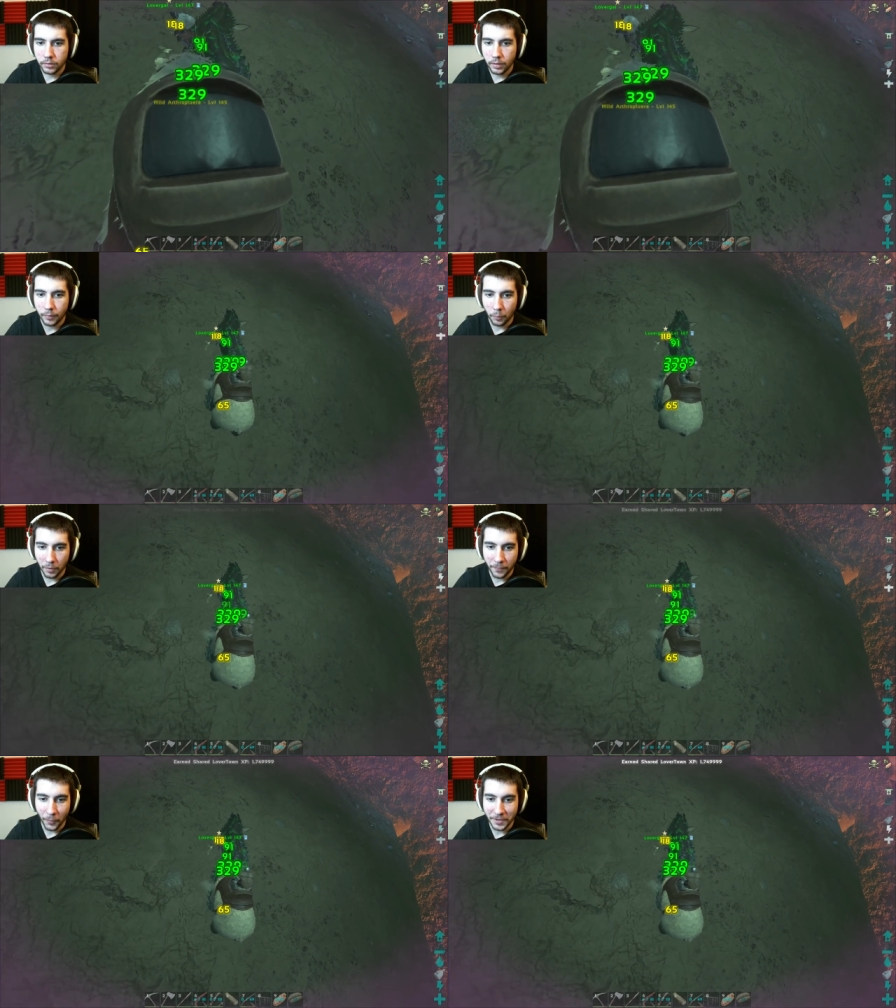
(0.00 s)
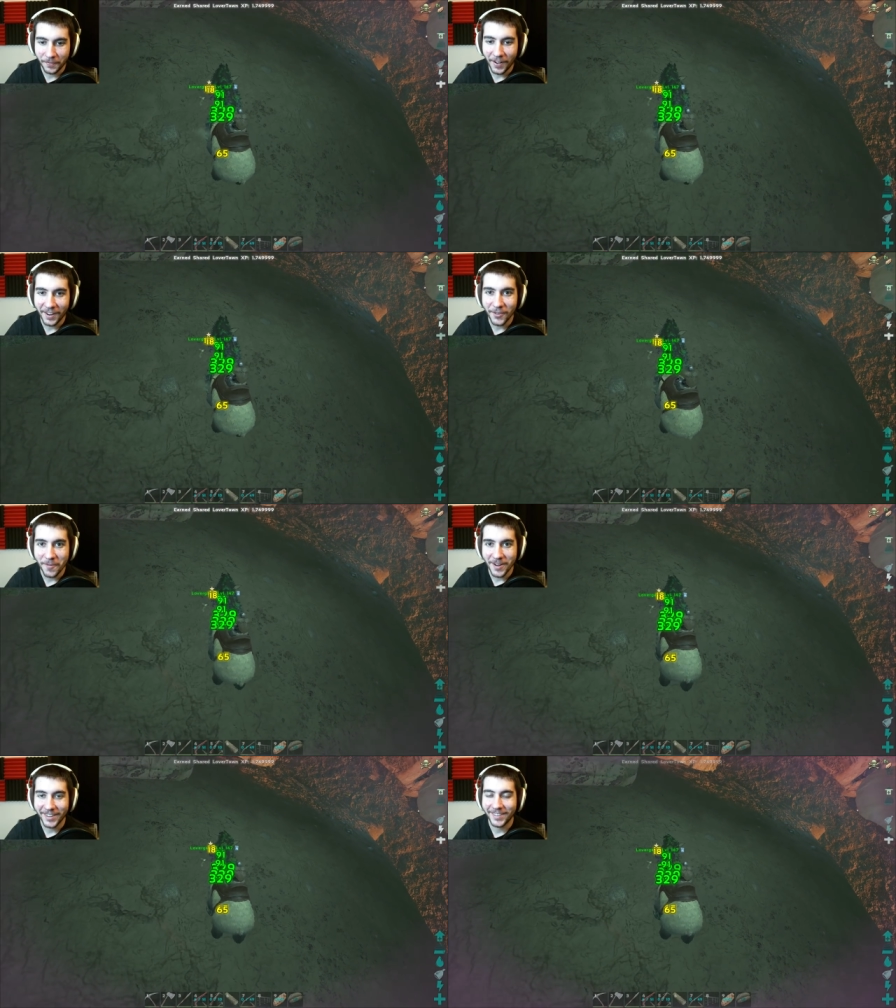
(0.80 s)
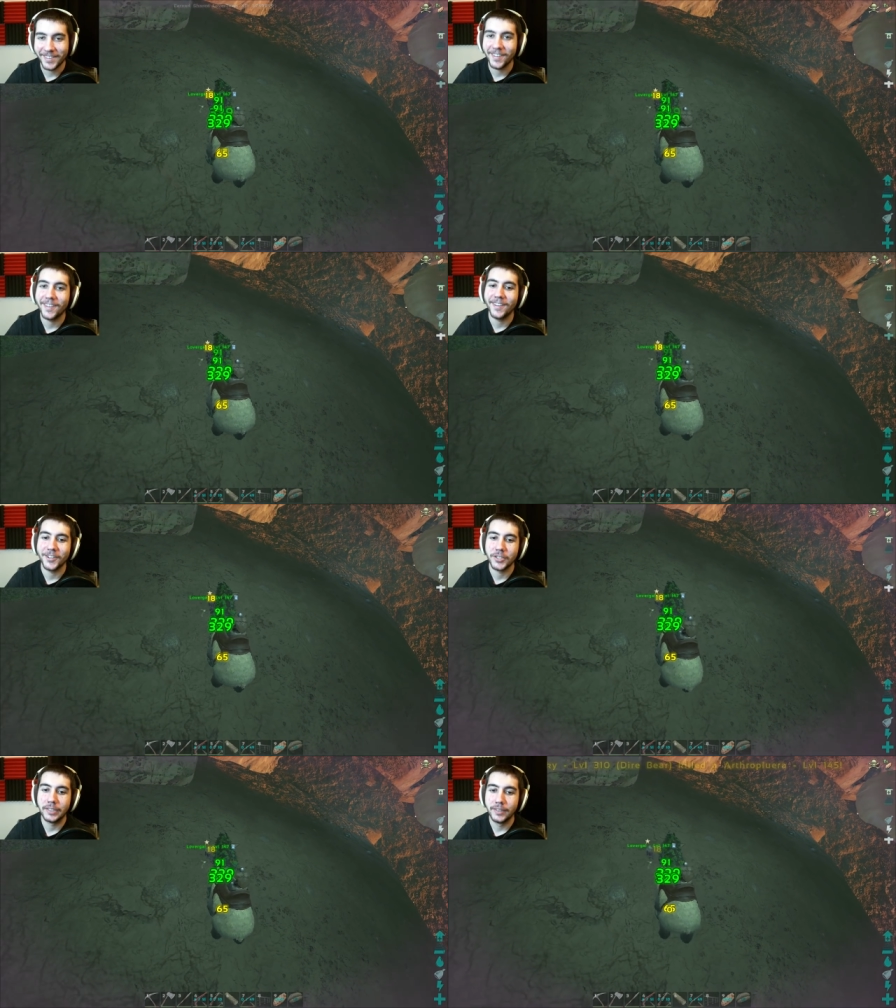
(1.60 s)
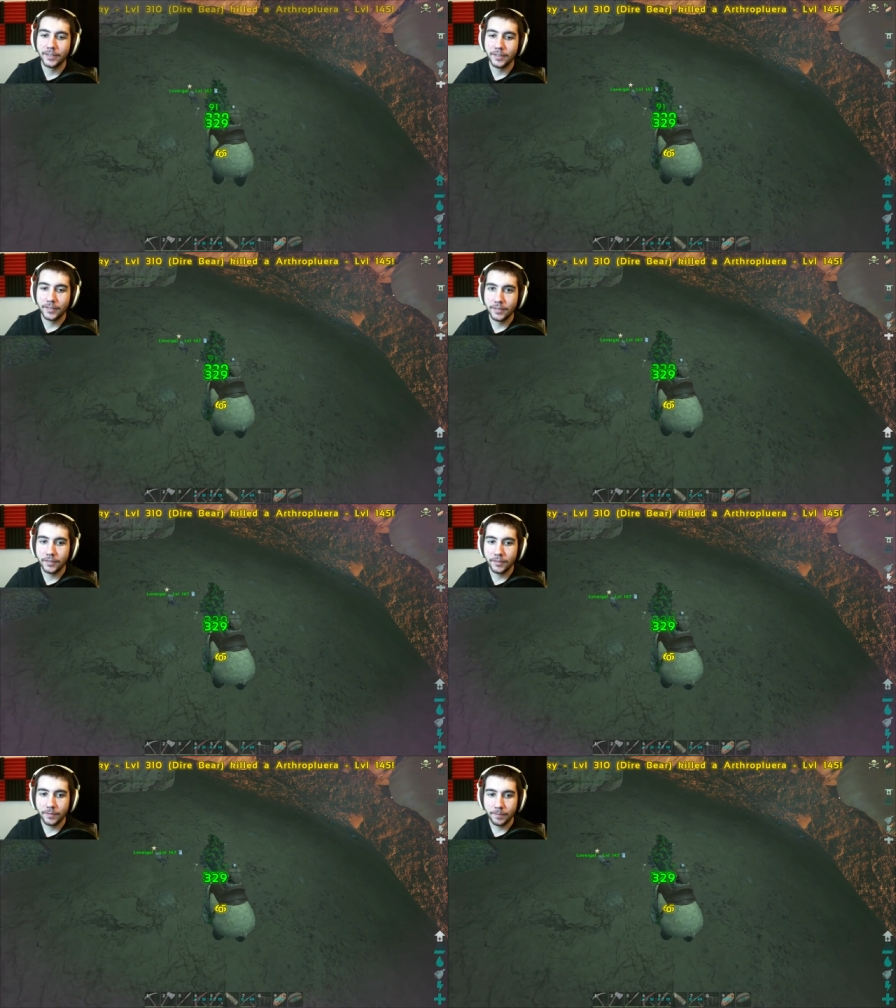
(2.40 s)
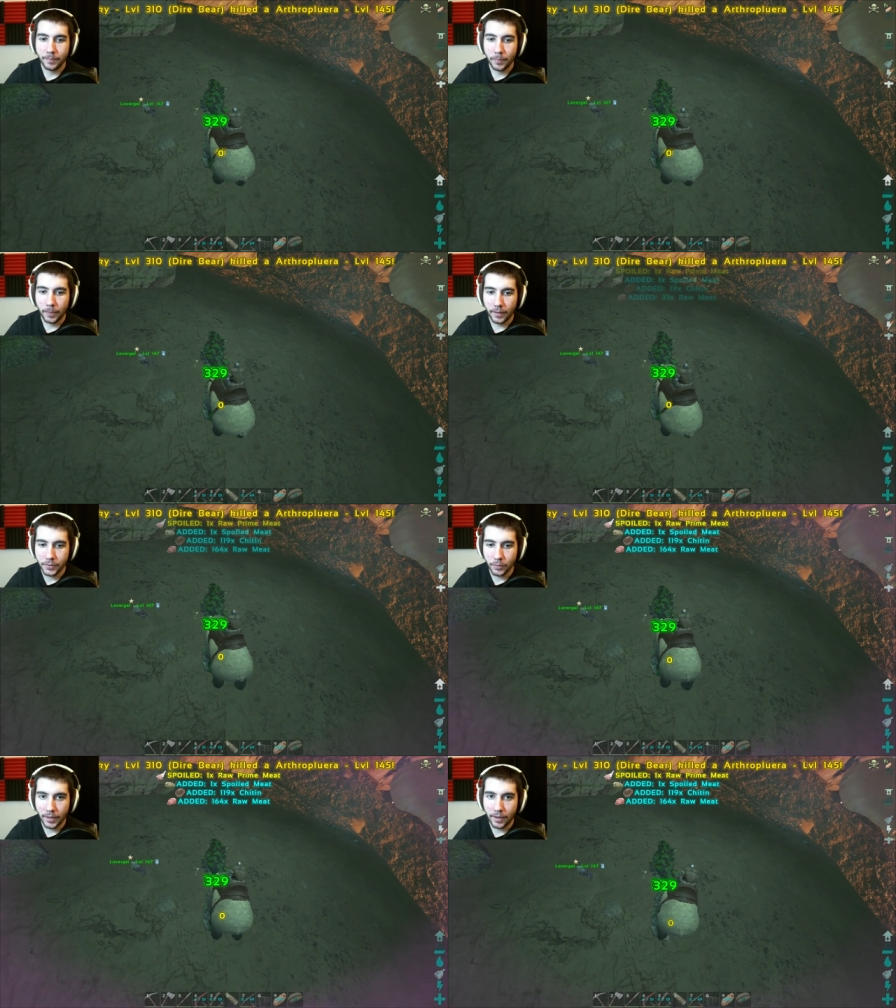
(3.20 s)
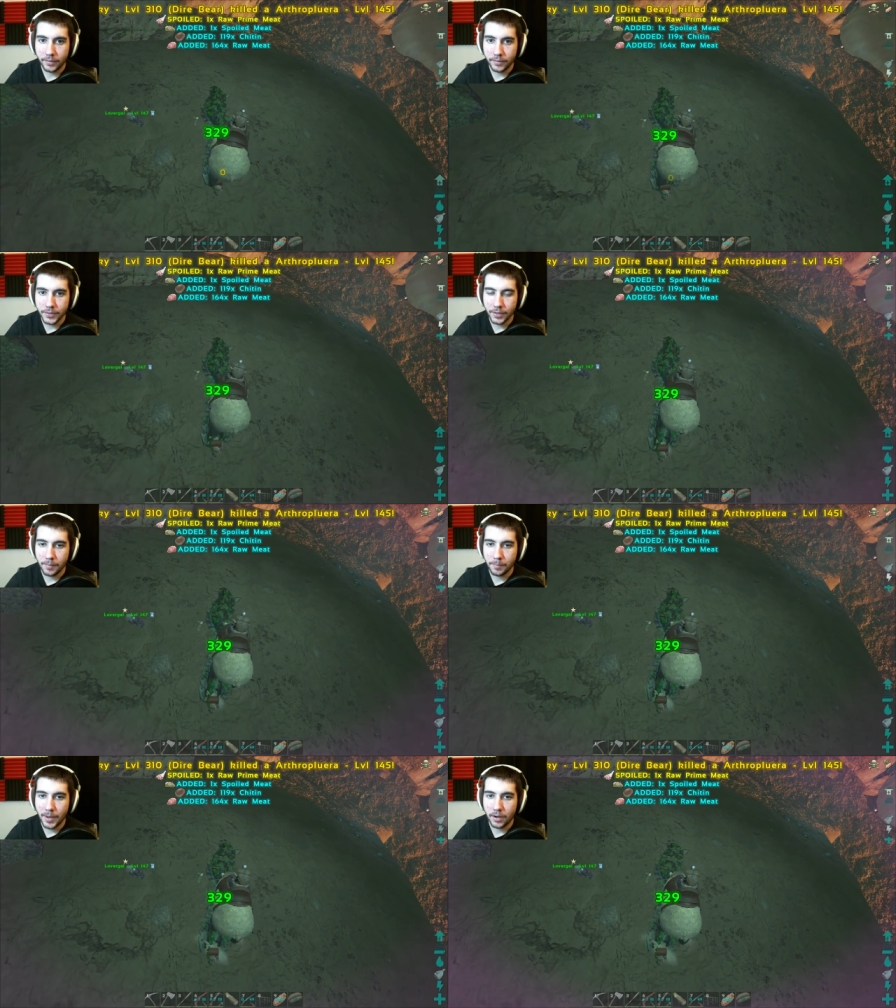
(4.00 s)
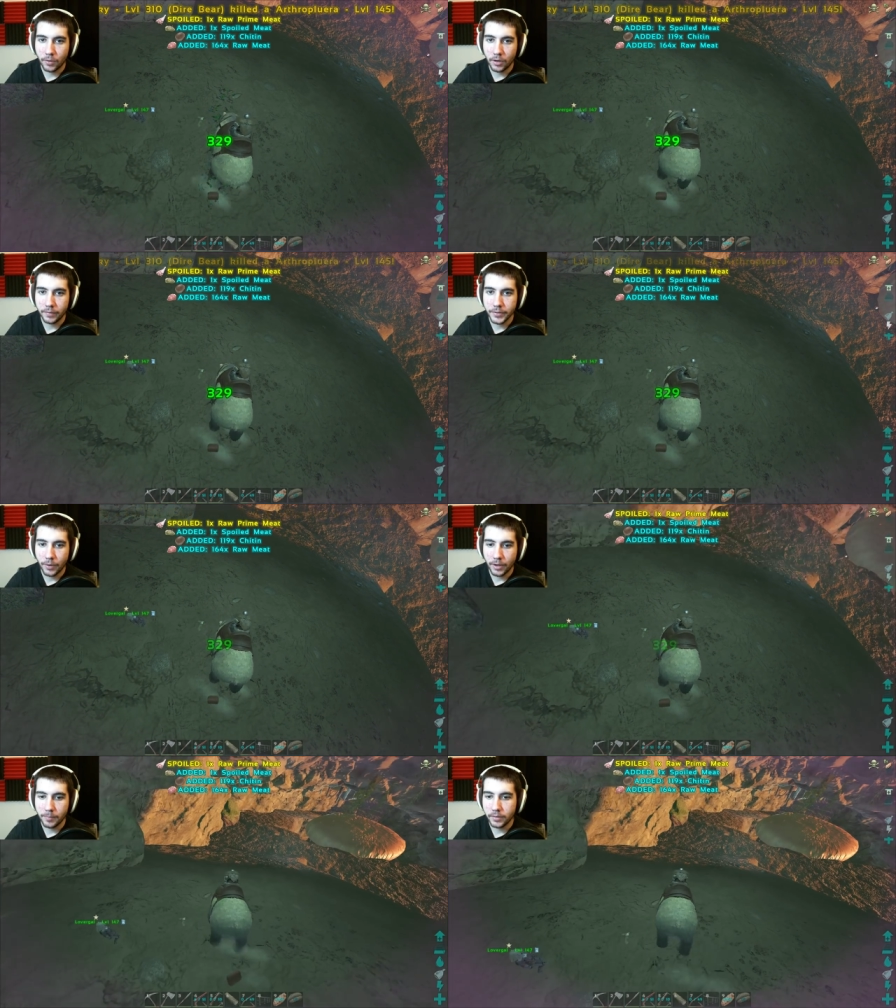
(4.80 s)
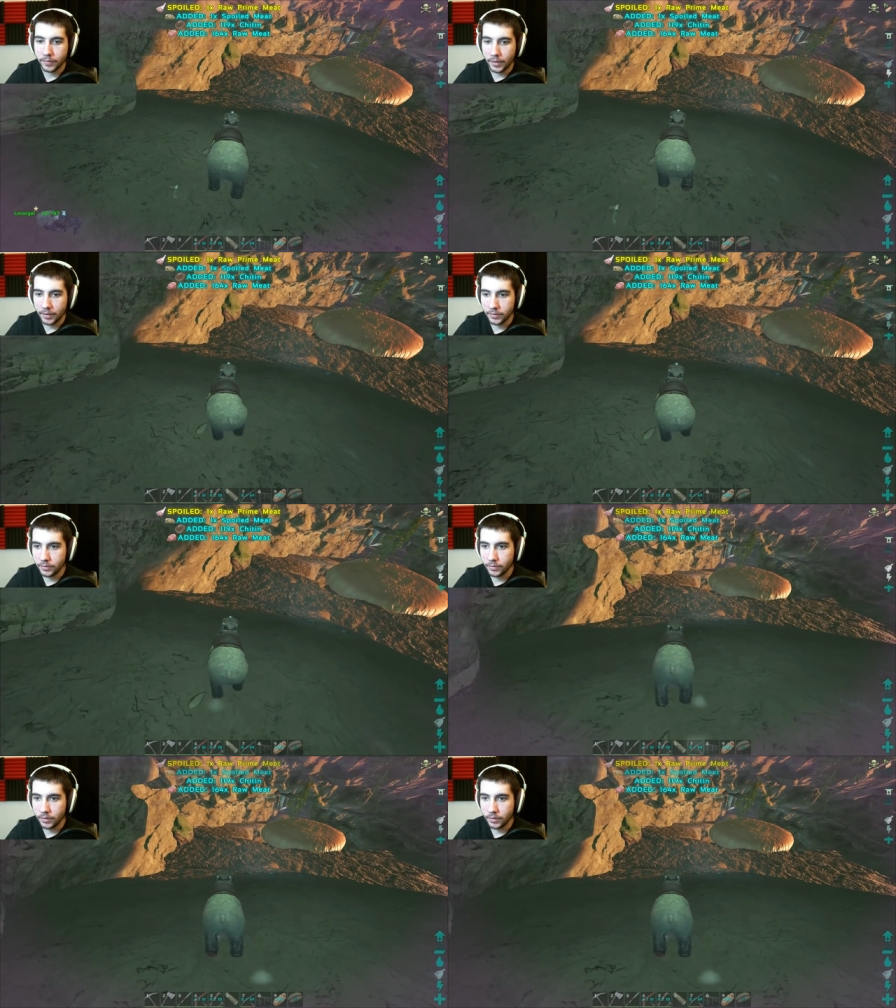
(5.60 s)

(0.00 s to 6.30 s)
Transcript: Level 145, oh my gosh. Oh no, my hatchet broke. That's okay. This guy bear harvests quite a bit of chitin too.